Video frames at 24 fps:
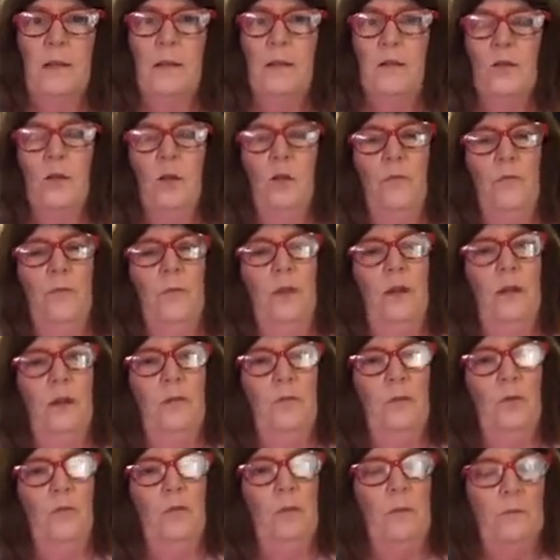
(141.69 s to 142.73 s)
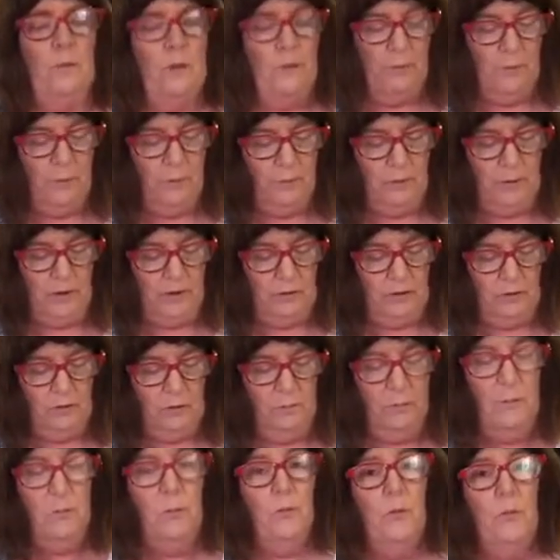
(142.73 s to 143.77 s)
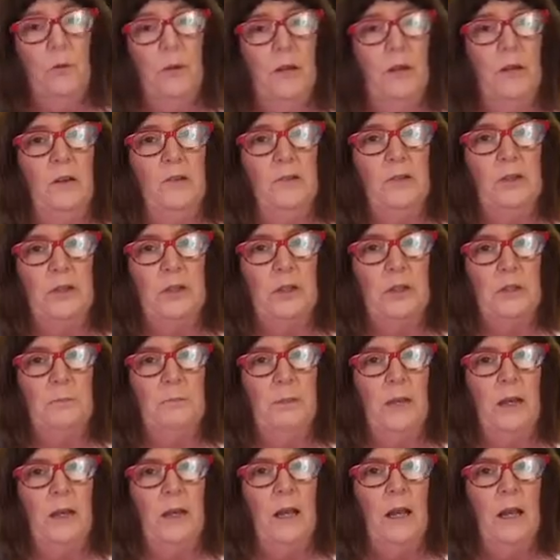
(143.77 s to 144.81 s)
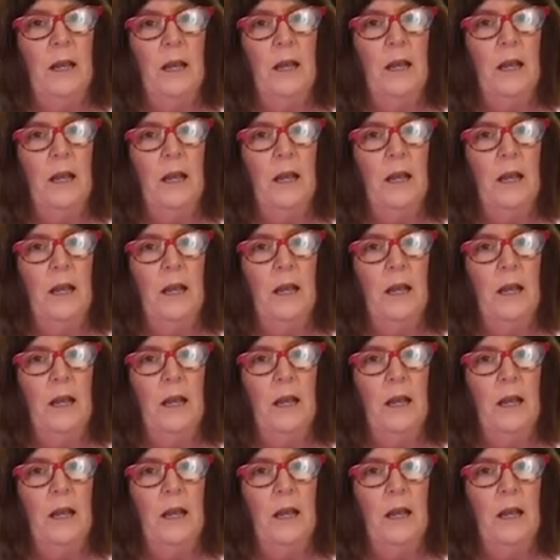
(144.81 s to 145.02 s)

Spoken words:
I don't know if any of you remember, but do you remember when it used to just be